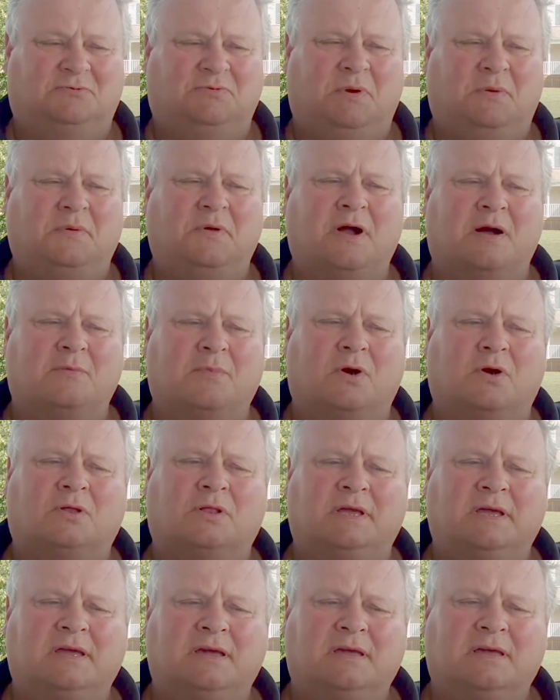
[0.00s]
We would come
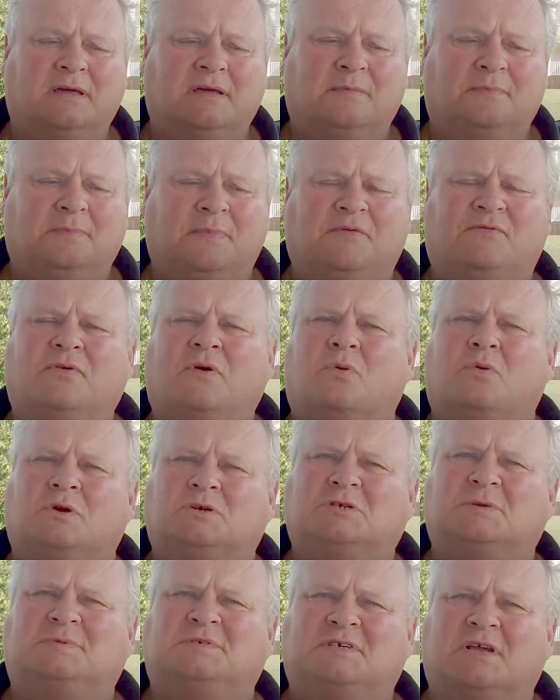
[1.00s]
early before
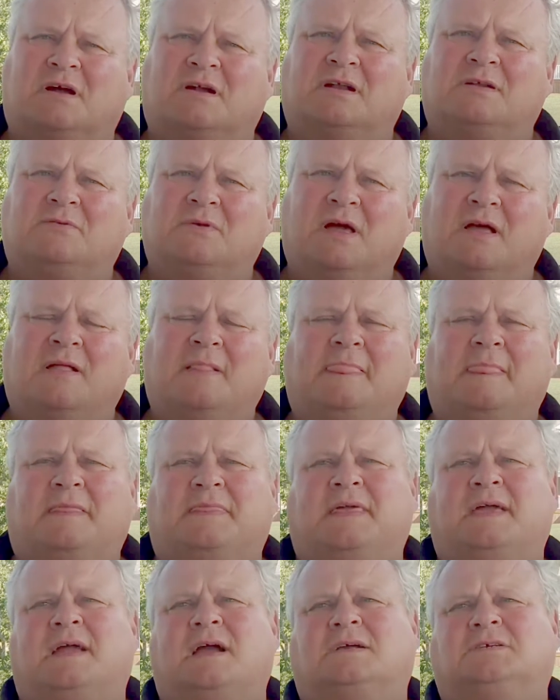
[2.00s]
worship started. I
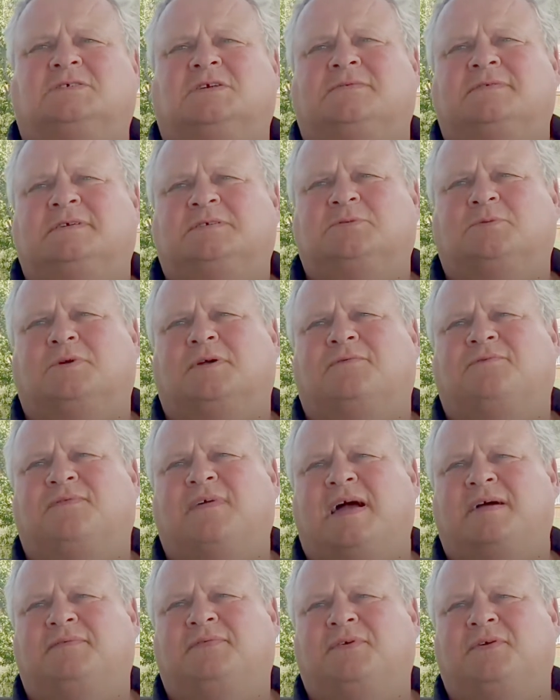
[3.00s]
think our services were at
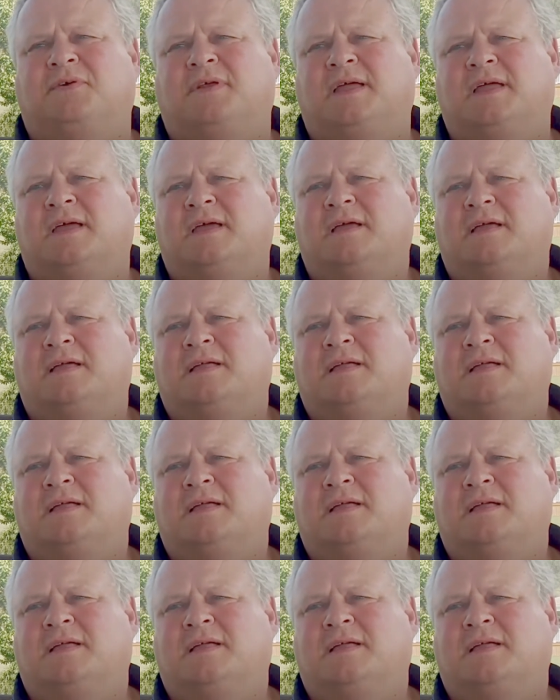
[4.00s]
5:30.